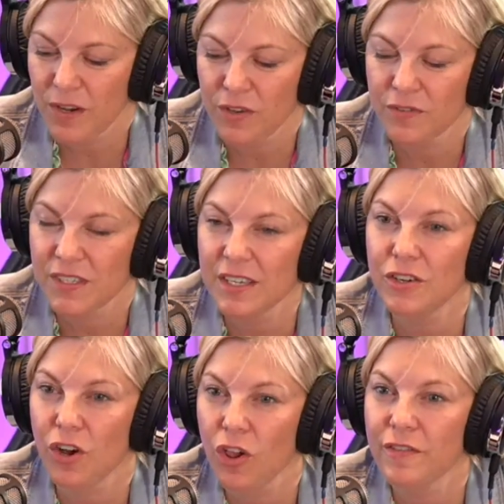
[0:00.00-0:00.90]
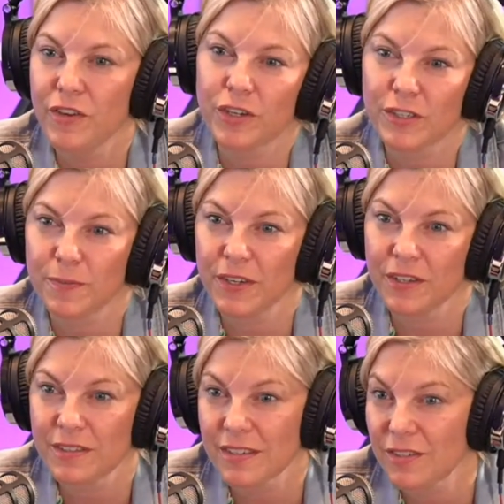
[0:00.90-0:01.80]
you've seen in all of your
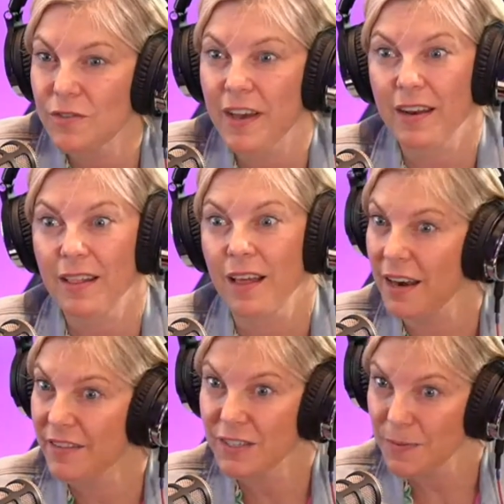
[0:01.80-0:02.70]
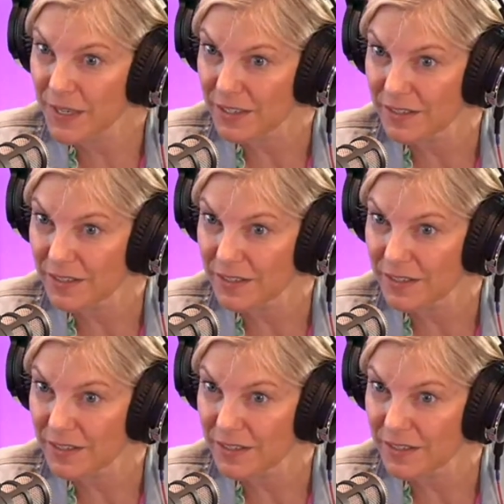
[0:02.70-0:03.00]
experience, because you've had a lot of experience.